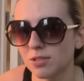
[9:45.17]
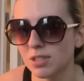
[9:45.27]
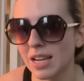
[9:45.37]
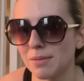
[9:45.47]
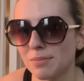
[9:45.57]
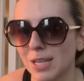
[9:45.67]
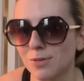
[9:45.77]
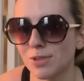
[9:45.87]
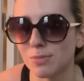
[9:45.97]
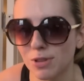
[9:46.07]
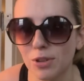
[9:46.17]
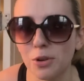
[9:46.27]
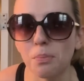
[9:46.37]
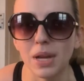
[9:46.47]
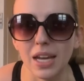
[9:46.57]
there's a time and place for these, but they're a little
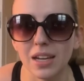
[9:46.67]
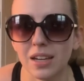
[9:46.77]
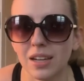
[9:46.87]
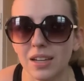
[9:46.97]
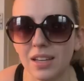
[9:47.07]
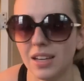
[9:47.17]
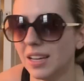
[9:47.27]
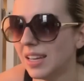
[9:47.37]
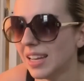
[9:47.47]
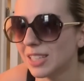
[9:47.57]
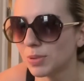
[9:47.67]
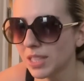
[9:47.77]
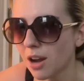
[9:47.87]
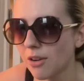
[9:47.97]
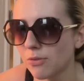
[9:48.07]
big. It's really
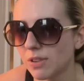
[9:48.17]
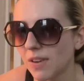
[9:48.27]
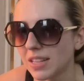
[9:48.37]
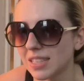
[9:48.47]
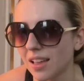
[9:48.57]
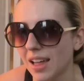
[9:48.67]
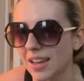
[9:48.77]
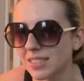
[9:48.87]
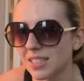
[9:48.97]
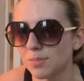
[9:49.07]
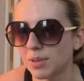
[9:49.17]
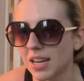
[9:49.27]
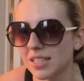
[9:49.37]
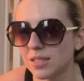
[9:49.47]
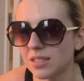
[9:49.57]
hard for me to find sunglasses
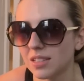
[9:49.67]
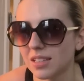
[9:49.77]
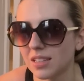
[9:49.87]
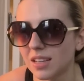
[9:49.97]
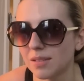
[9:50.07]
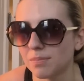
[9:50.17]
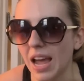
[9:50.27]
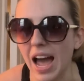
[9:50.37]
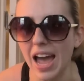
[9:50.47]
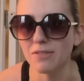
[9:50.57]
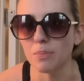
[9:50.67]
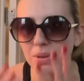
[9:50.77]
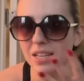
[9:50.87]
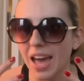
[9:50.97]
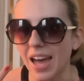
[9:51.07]
because I have a
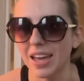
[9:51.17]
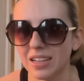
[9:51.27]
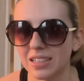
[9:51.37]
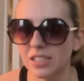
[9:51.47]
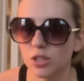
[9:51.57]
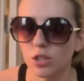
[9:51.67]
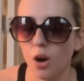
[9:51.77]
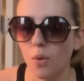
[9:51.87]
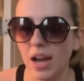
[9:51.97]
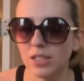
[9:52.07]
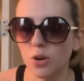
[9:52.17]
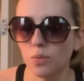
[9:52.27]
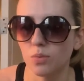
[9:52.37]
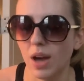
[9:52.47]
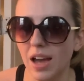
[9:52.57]
big head, so
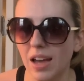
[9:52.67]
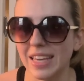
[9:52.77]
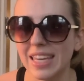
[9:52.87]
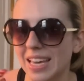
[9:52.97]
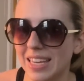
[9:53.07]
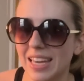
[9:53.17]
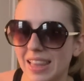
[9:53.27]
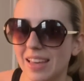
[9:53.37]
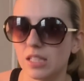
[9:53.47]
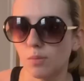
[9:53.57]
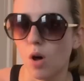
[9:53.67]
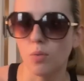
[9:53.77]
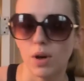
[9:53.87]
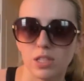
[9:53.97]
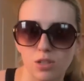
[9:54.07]
I can't get like small
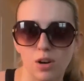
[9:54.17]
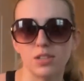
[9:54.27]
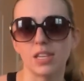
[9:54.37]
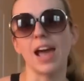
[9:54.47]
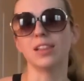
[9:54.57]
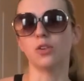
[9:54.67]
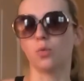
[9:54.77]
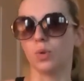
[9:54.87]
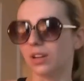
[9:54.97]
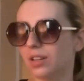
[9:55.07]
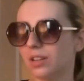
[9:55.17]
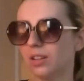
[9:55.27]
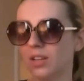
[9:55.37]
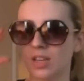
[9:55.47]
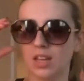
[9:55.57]
ones or else I look weird,
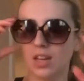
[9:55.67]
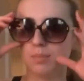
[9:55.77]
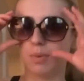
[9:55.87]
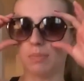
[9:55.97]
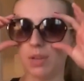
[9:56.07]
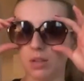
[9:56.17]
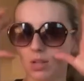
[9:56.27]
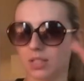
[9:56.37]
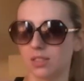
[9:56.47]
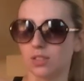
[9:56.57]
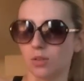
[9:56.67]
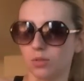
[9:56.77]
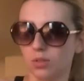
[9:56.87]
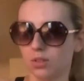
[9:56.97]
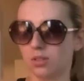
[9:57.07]
but big ones don't
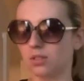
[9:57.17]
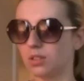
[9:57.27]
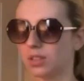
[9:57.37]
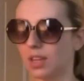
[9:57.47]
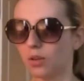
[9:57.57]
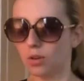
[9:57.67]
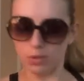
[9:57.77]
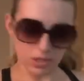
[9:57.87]
look that normal